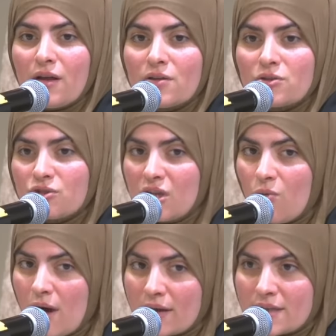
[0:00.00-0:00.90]
So she
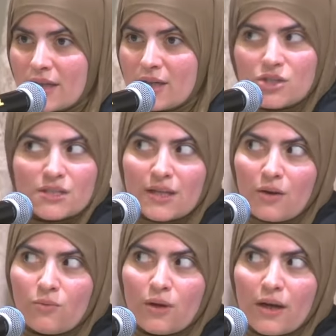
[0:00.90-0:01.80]
walks in and she's like,
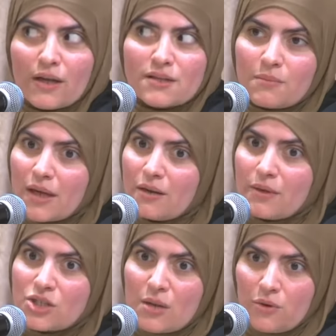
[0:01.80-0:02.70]
why is a man in
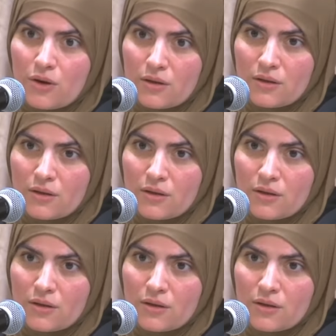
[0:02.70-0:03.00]
my chamber?